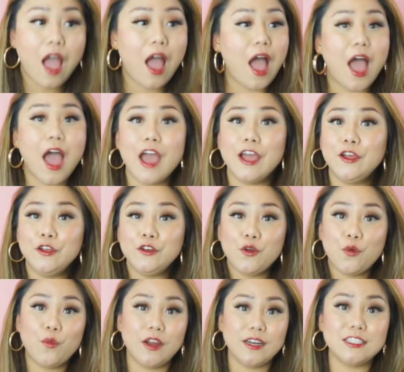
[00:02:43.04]
I
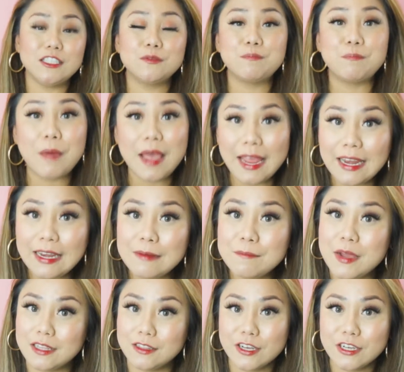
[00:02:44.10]
don't want to spend
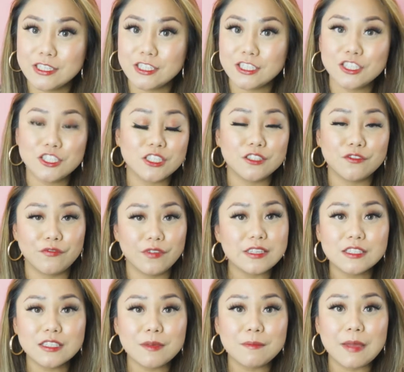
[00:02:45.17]
my lunch just
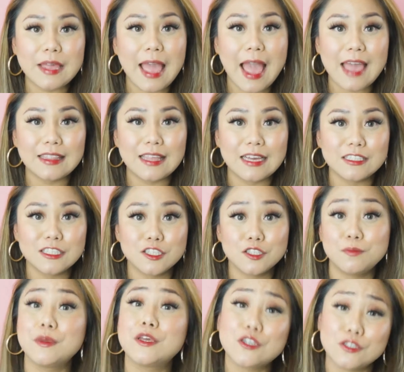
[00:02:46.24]
fixing my
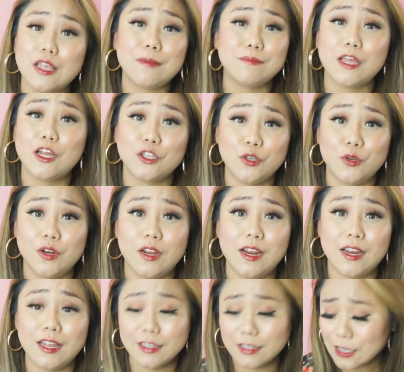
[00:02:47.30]
eyelashes because I'm not good
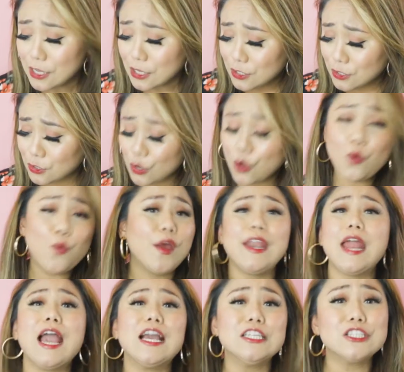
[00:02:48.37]
at it. So when
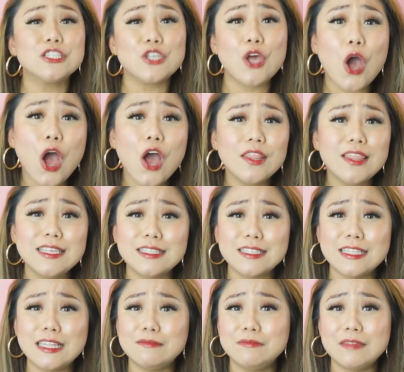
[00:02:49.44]
I saw this
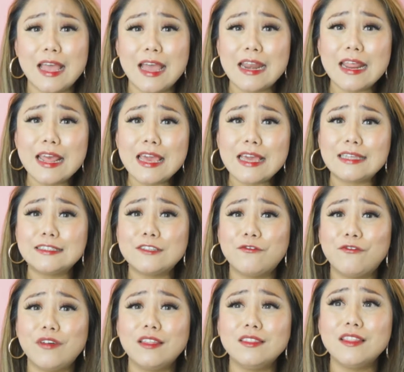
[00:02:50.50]
Glamnetic, it
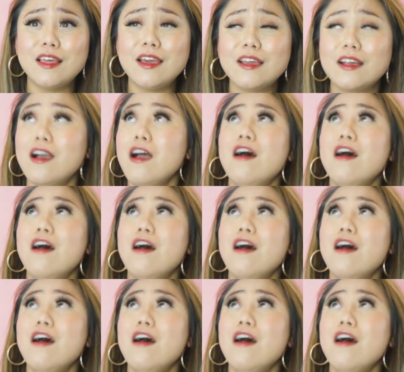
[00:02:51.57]
felt like